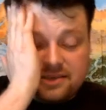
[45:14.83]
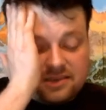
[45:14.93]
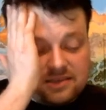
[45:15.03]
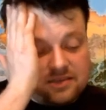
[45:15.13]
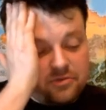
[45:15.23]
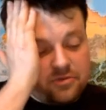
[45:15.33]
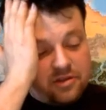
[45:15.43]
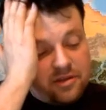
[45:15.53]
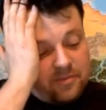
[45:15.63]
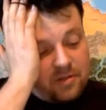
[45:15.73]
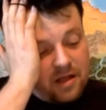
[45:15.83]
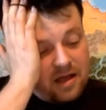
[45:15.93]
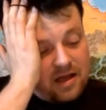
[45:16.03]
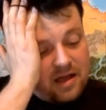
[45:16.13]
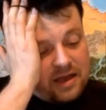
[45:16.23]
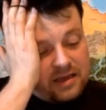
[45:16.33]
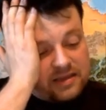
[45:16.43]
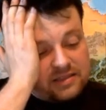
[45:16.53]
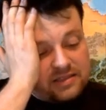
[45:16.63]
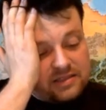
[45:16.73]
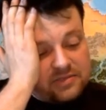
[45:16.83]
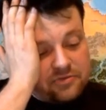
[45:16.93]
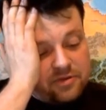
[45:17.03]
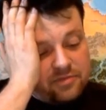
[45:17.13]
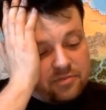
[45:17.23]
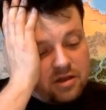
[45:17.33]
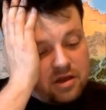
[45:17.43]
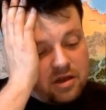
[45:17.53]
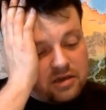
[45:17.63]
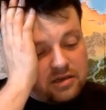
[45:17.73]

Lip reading: doesn't really apply. Sensory block